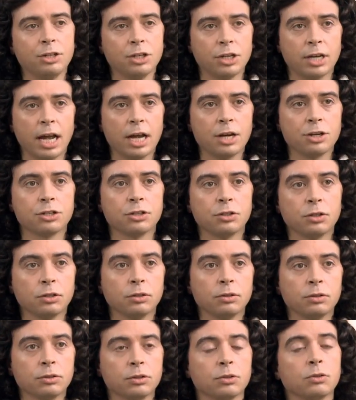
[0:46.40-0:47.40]

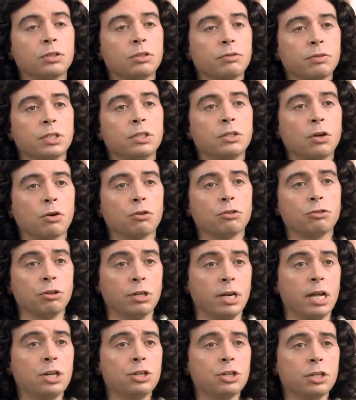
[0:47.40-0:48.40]
educational sort of
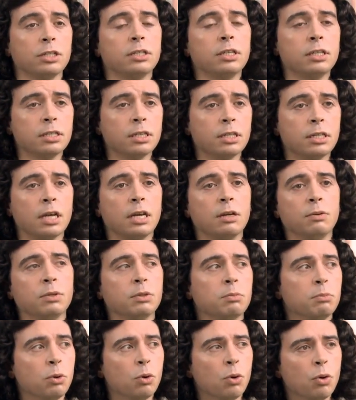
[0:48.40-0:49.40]
indoctrination since the day he
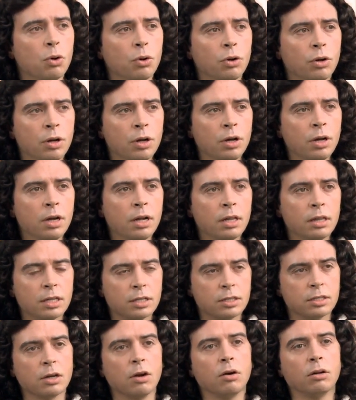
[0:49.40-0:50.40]
was born
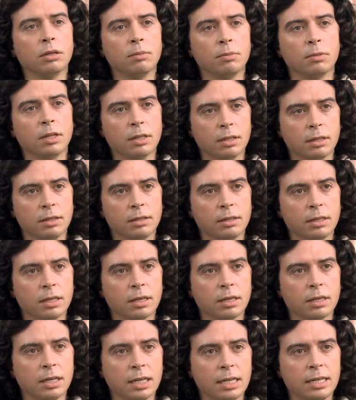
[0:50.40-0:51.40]
that's told him that,
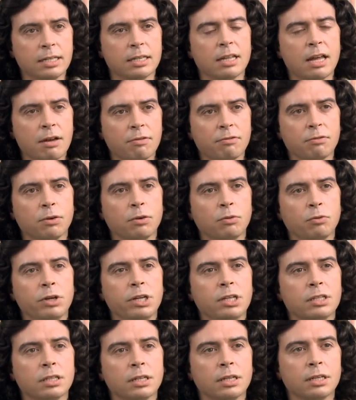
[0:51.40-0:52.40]
that he's there for a
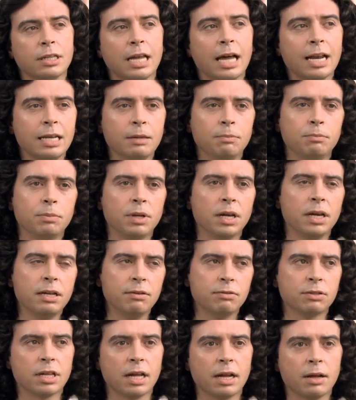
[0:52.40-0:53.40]
reason. And, and he
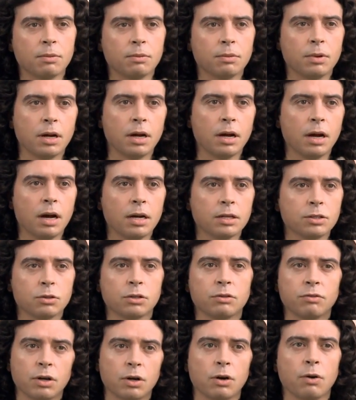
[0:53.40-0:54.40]
believes that sort of